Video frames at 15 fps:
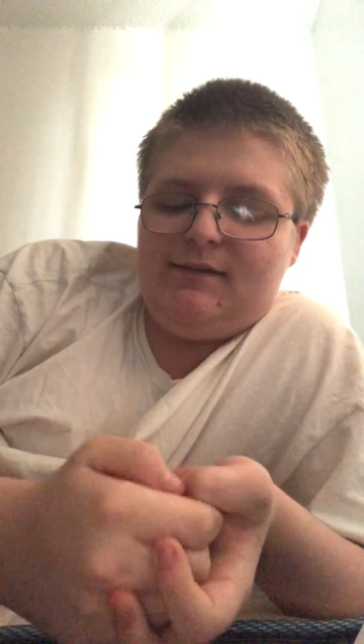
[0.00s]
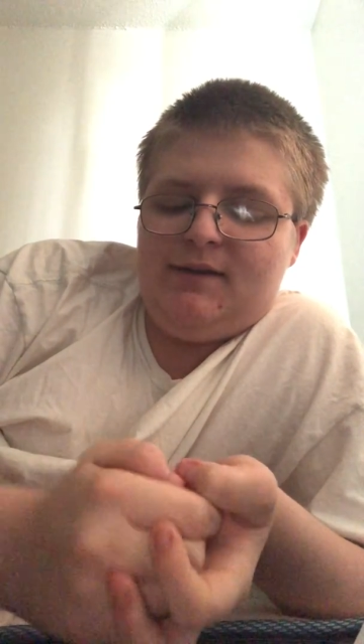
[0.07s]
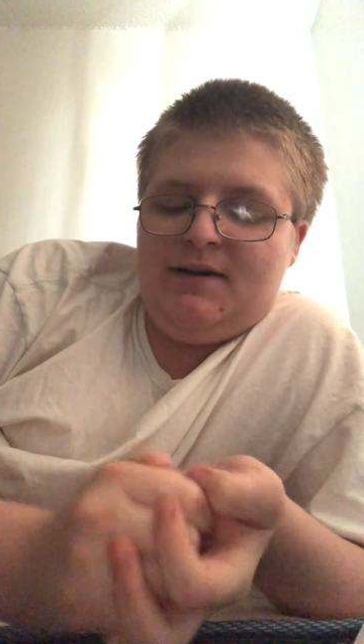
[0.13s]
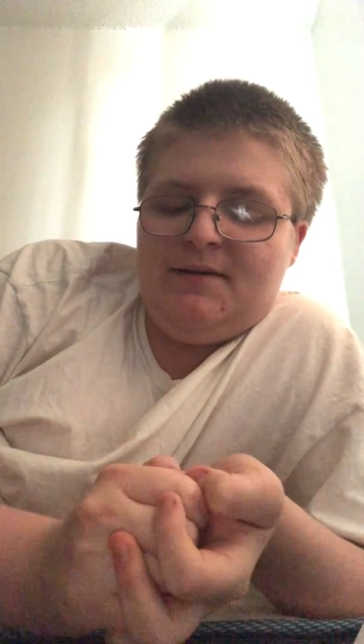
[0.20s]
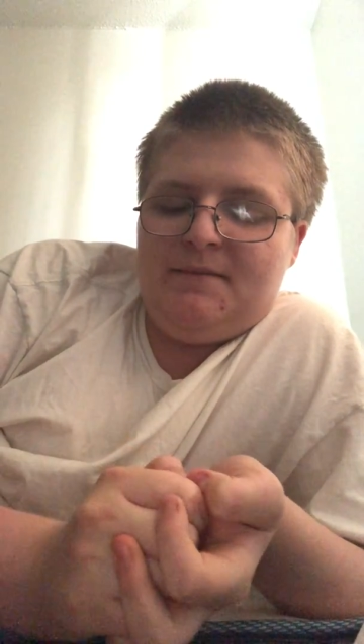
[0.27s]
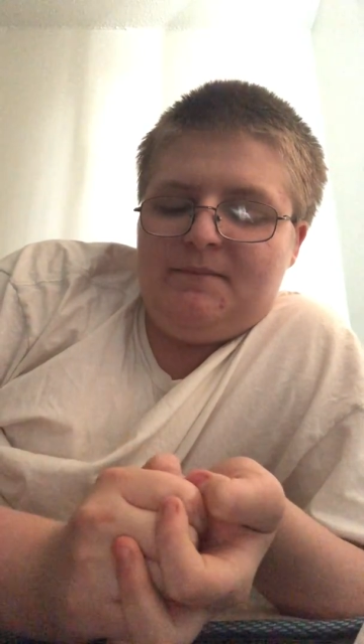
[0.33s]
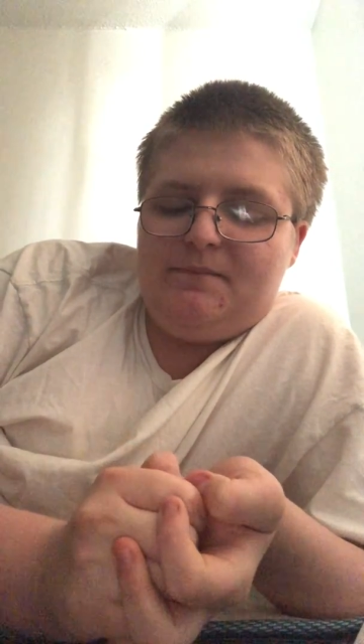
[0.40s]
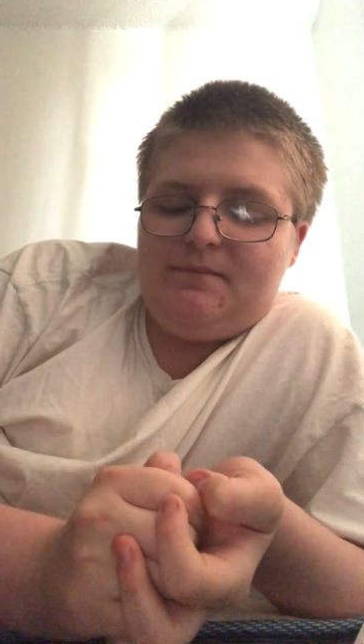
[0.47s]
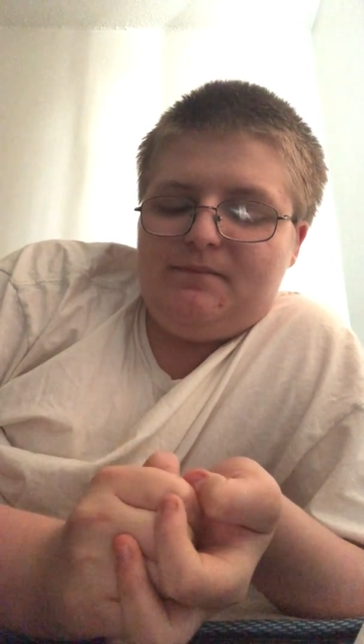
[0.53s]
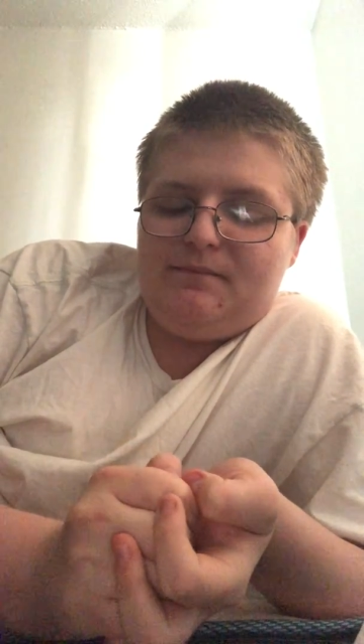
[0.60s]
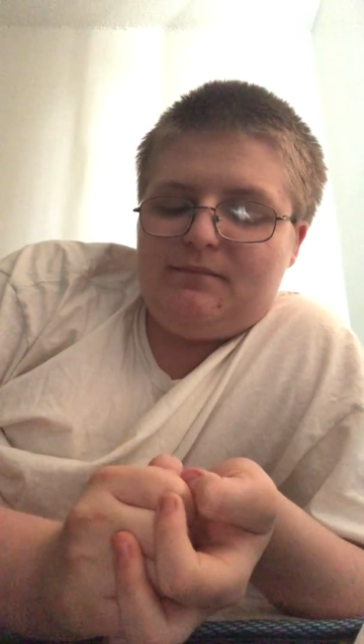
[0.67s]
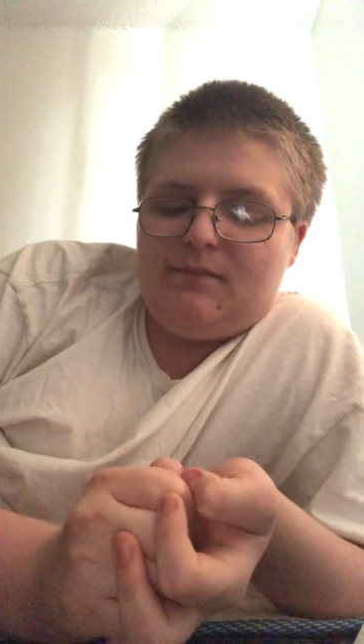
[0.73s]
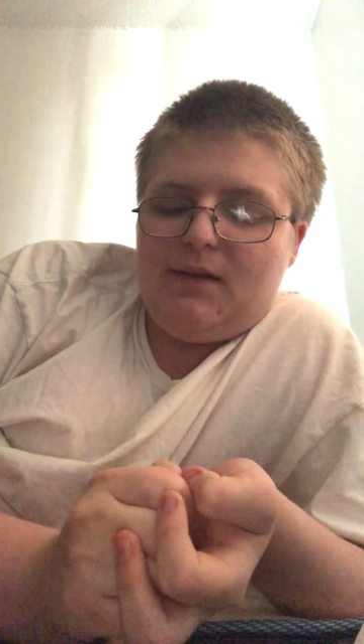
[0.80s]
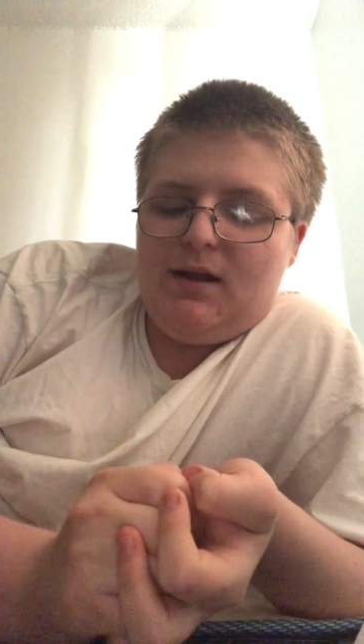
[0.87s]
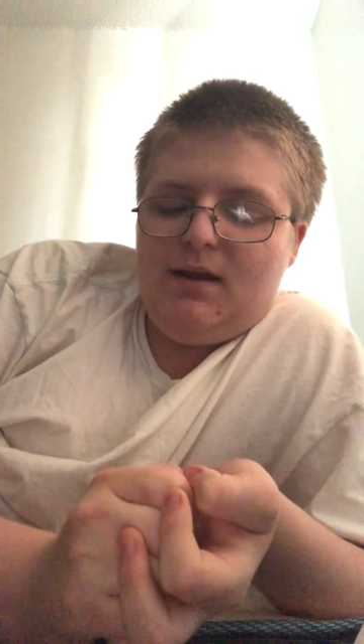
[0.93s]

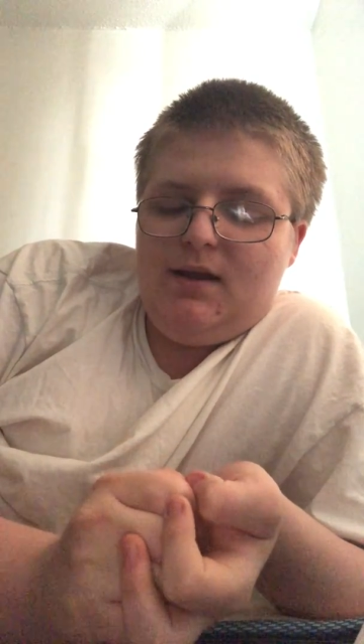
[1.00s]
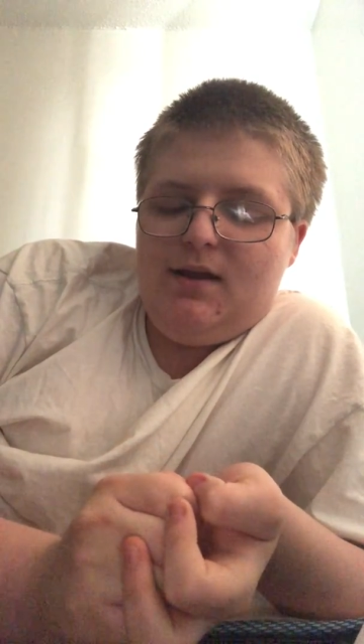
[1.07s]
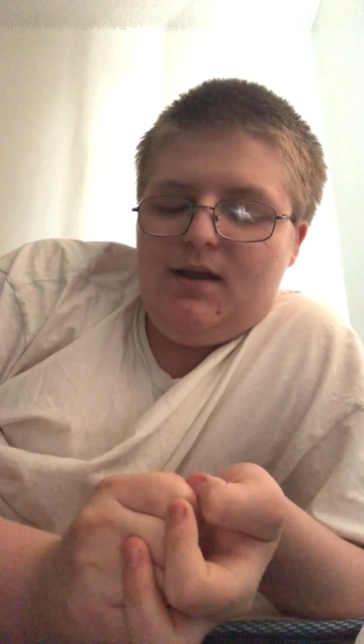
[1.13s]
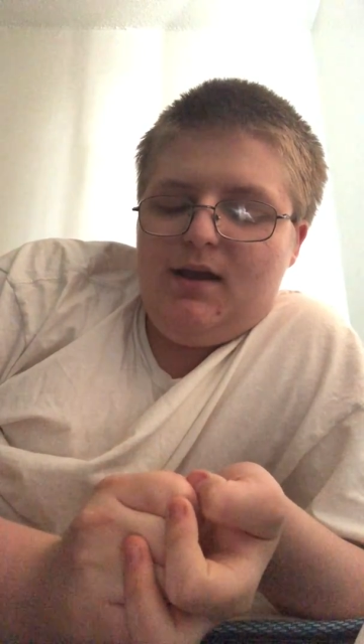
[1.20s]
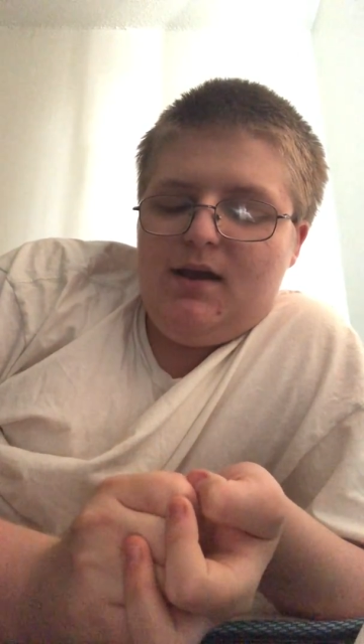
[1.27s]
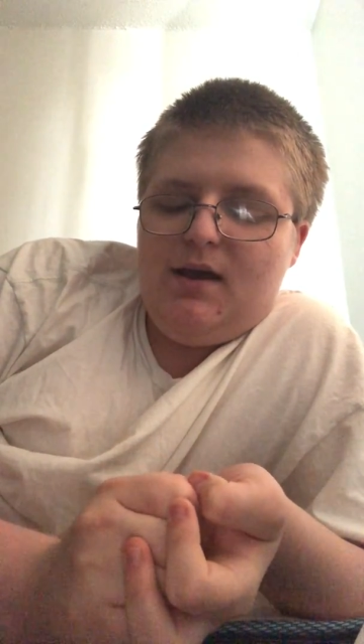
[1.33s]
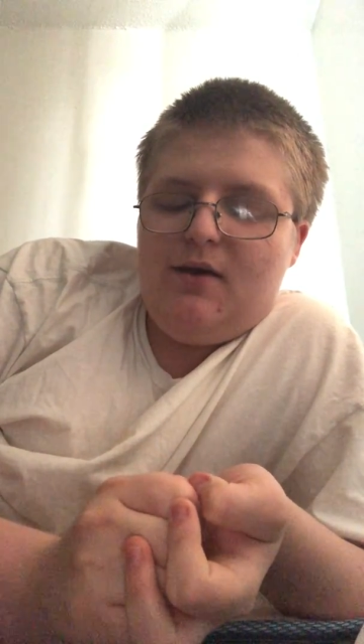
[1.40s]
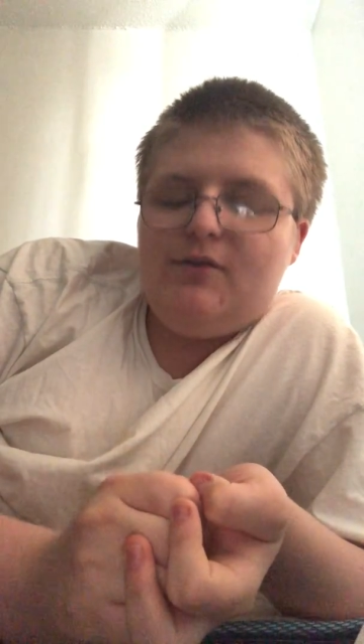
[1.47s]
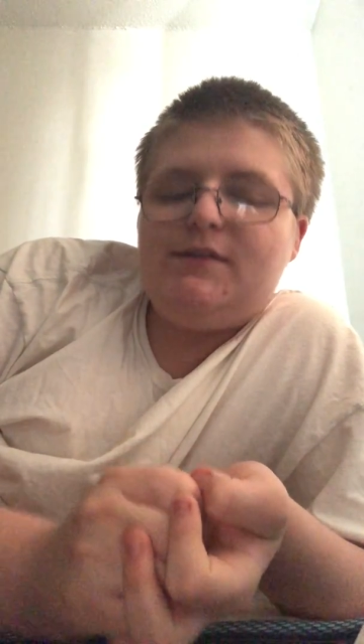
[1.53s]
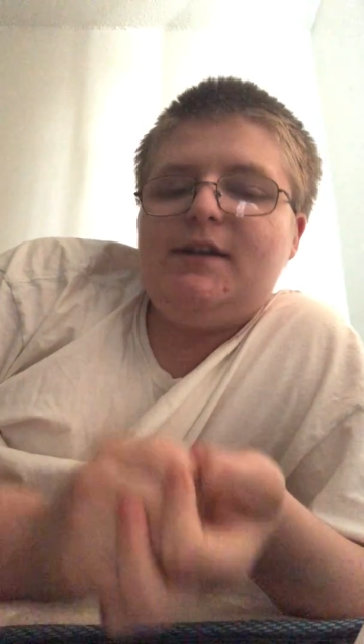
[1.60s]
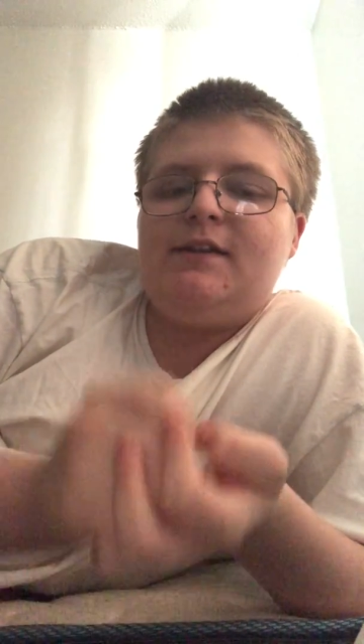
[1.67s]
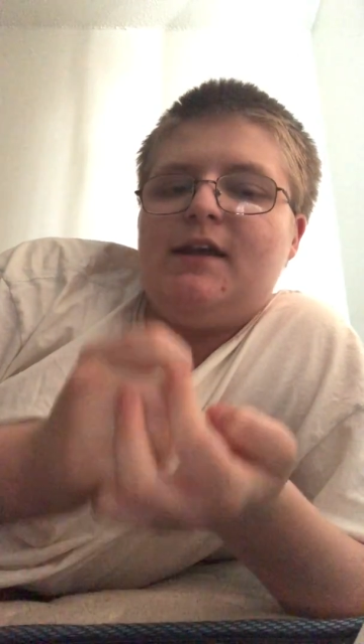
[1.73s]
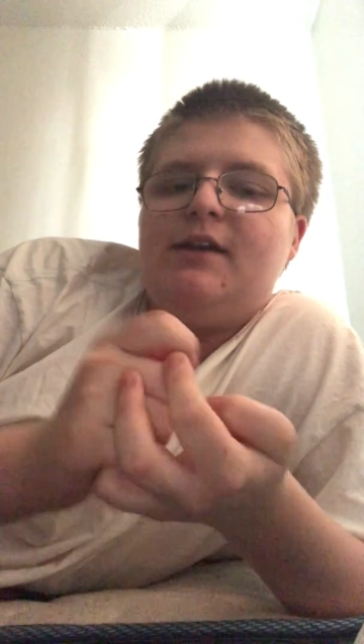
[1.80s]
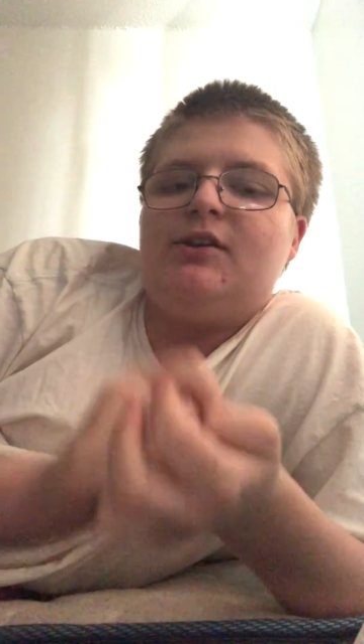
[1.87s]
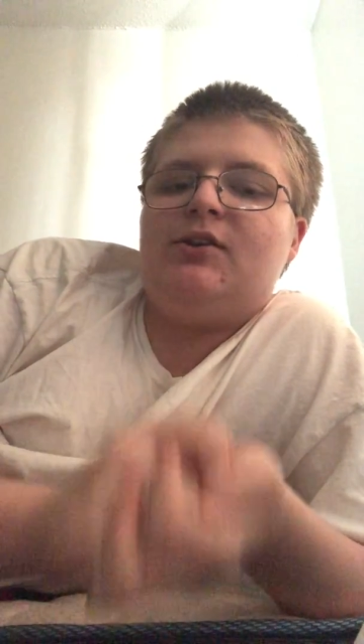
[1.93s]
I'll say
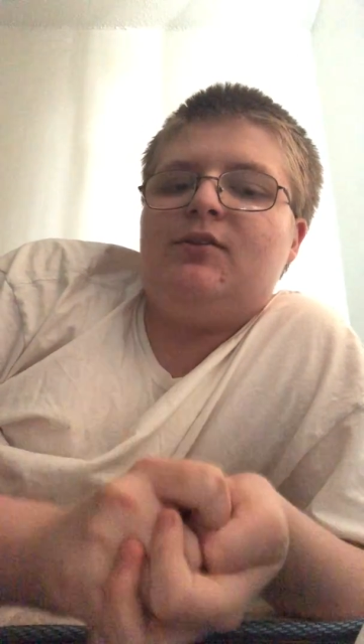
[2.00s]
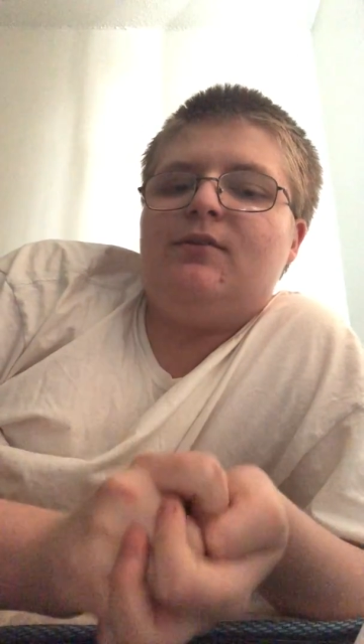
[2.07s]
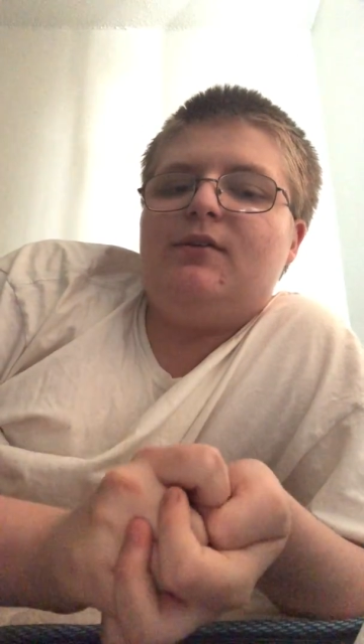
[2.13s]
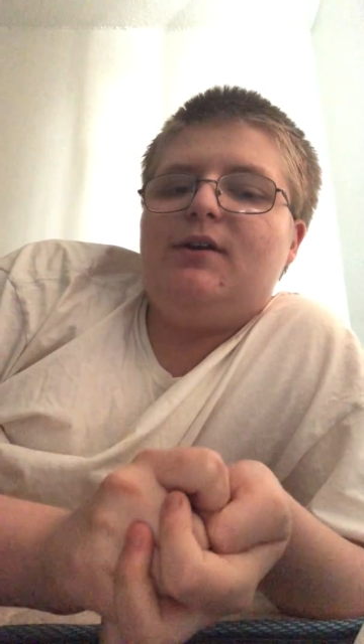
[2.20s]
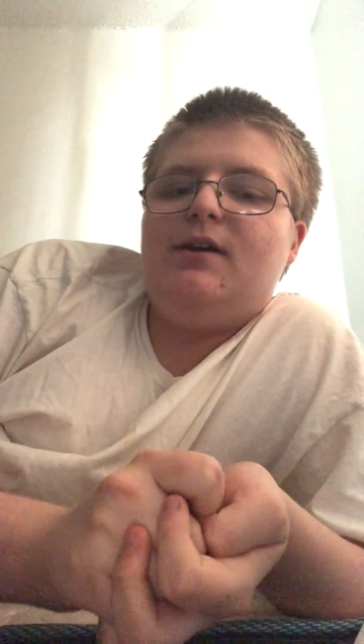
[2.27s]
thank you.